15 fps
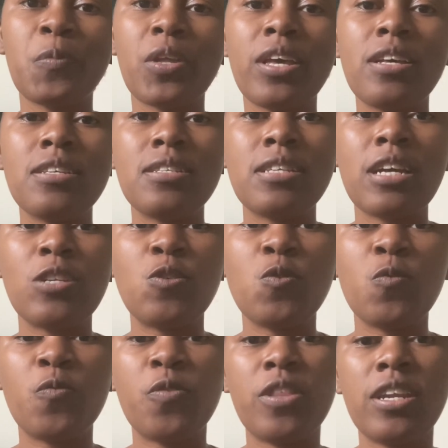stay
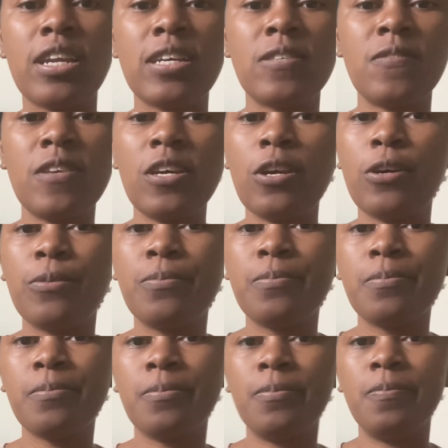tuned for the next video.
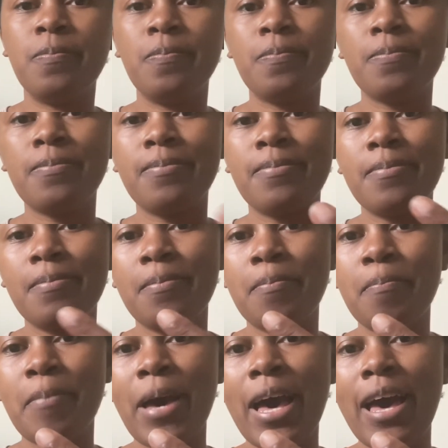
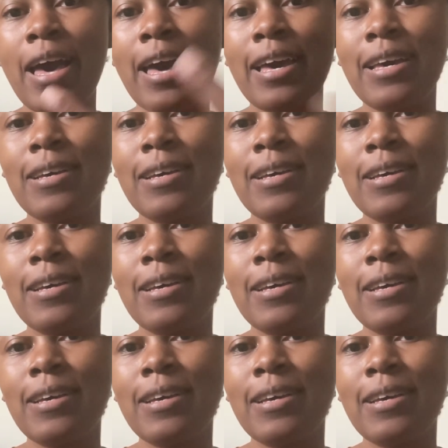Bye.